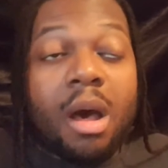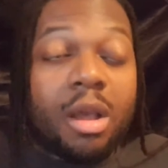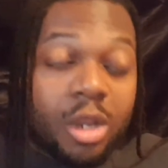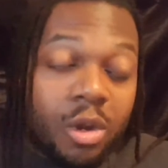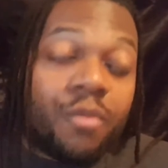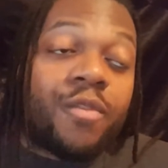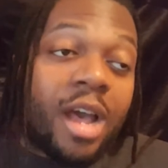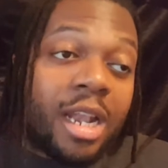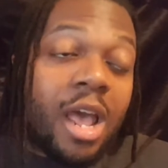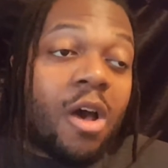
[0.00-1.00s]
You'll
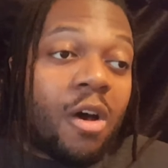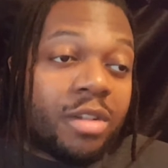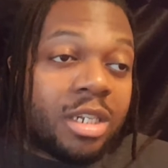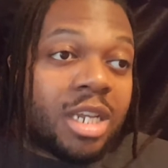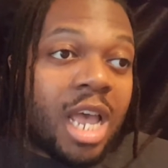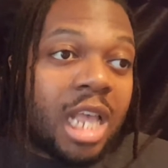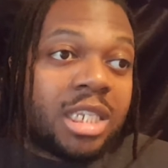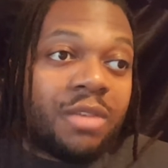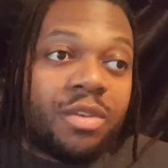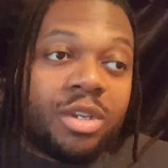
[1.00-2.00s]
find that oftentimes
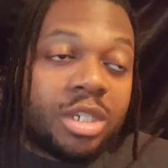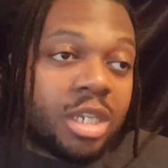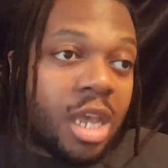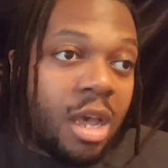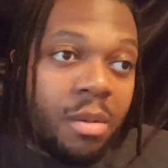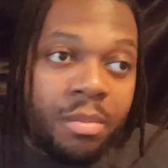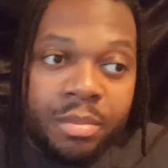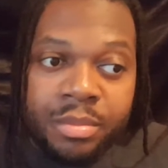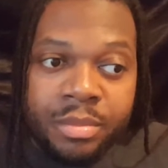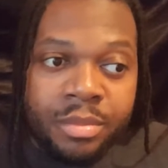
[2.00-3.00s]
if you just come
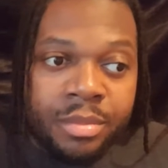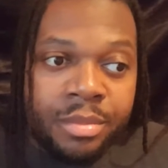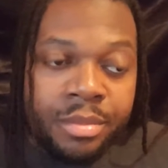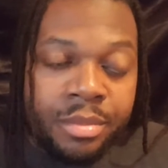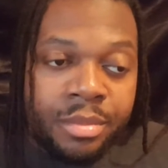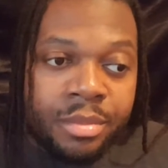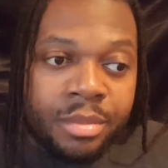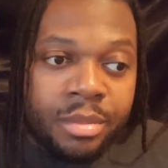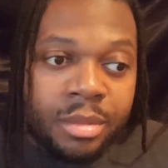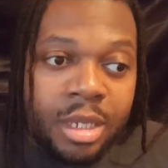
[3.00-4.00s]

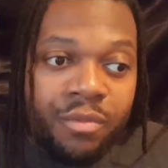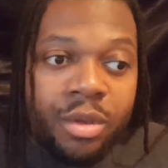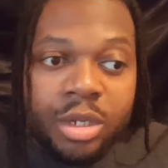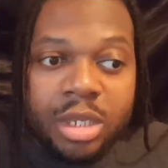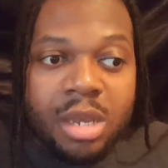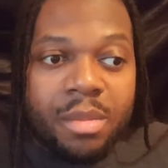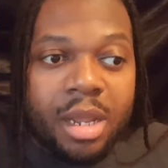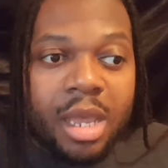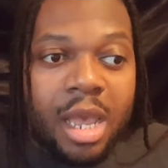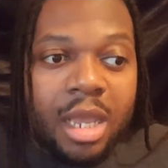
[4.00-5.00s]
at a
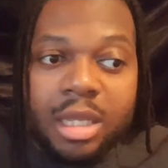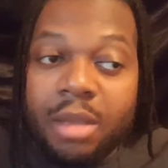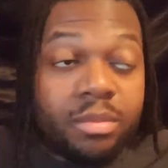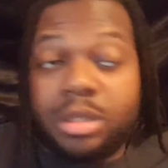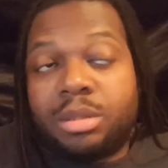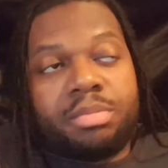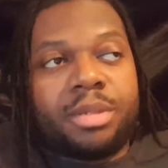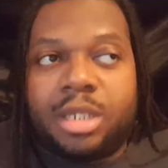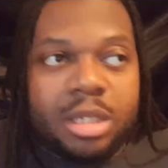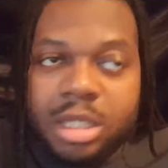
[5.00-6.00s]
guy,
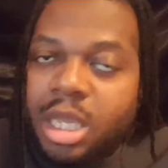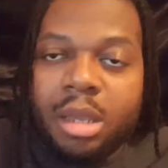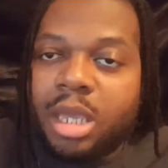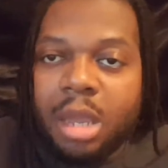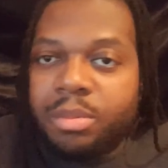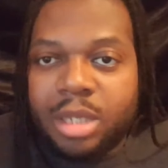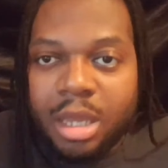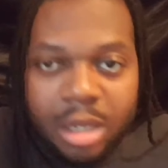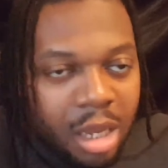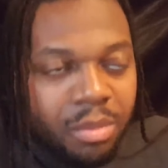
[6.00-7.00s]
keep
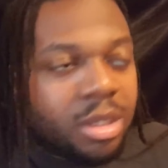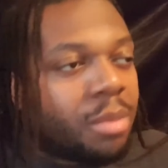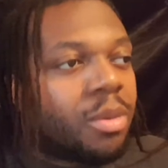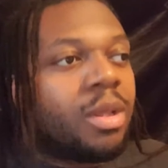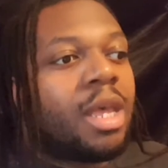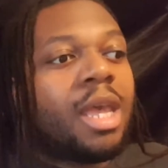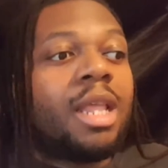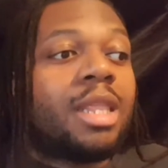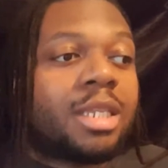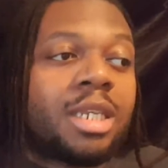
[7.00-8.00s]
it simple.
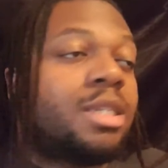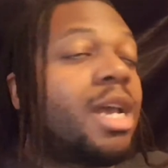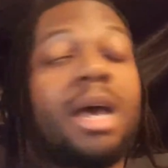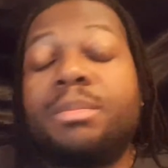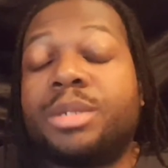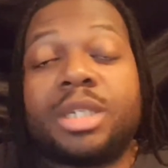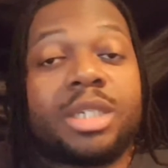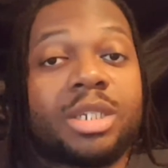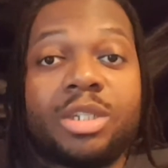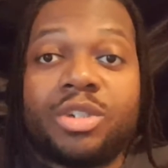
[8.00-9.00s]
Listen, I'm
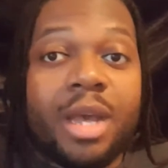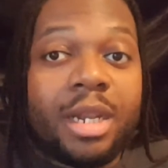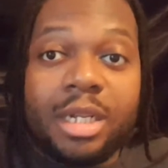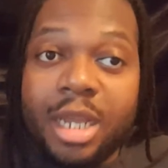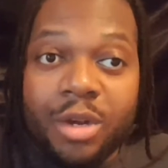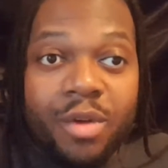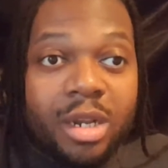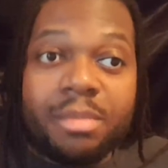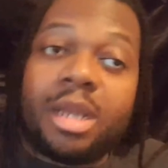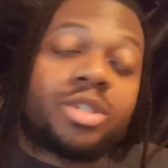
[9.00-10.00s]
just trying to date around.
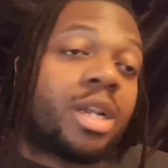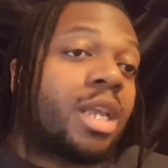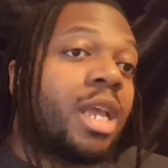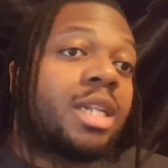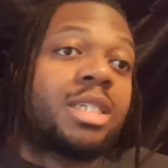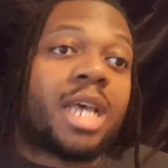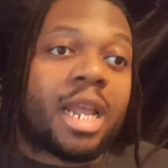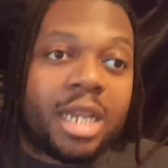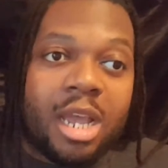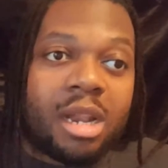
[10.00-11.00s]
I'm not trying to get tied down.